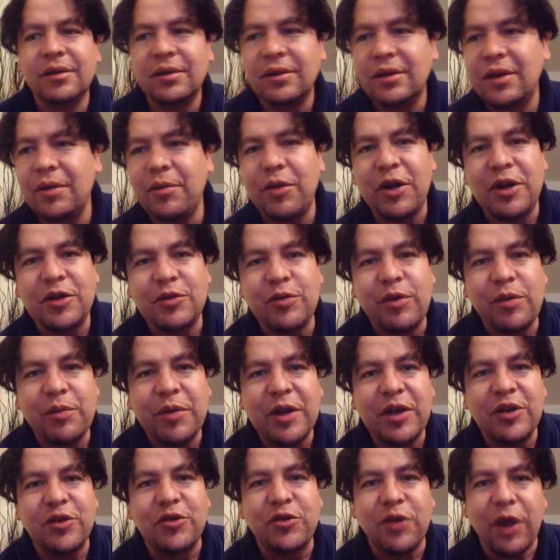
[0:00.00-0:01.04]
They might as well be
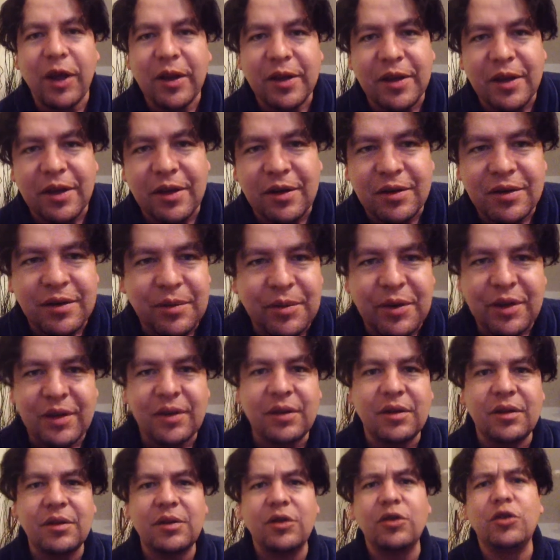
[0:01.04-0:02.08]
drug dealers. I mean,
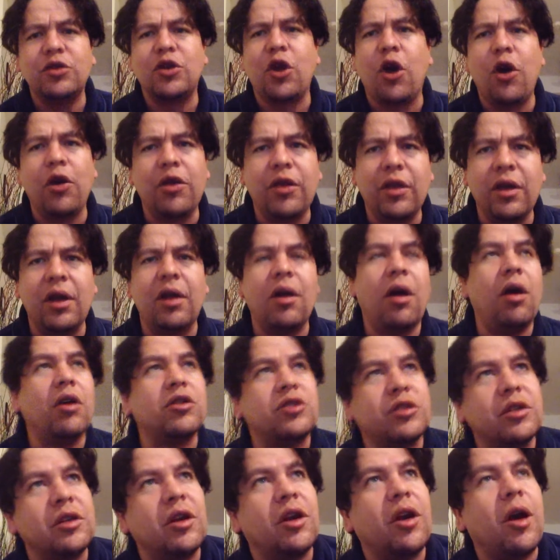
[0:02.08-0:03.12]
you go there, oh
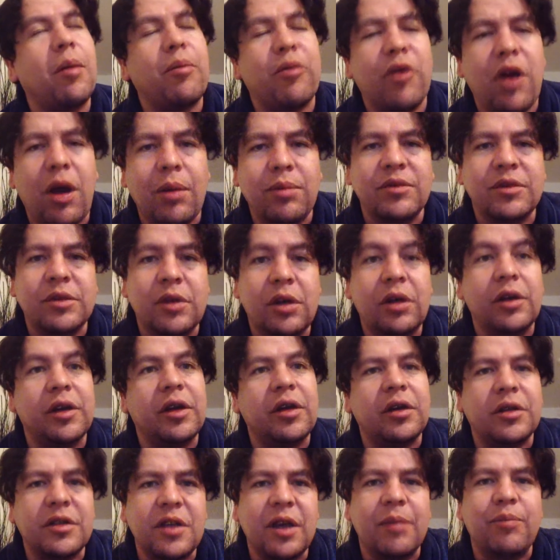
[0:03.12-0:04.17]
shit, I got problems. Oh,
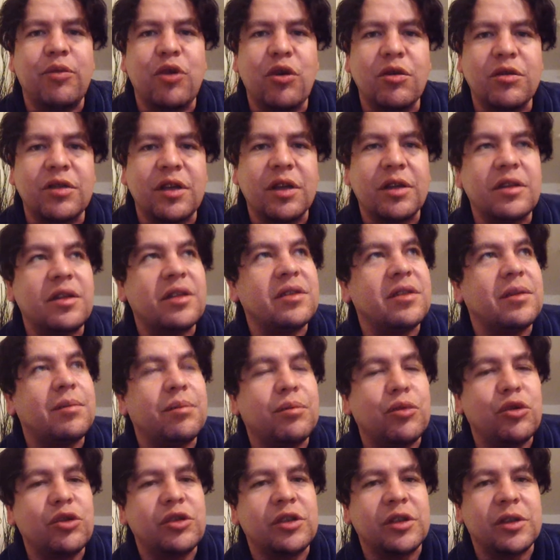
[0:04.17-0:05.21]
here, take Prozac, take some
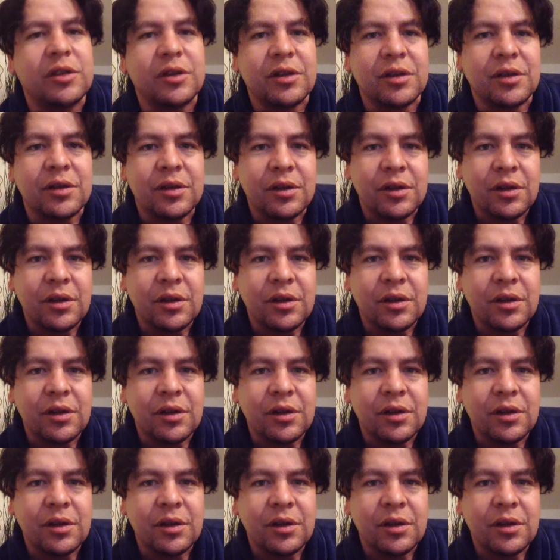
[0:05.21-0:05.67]
bullshit, man.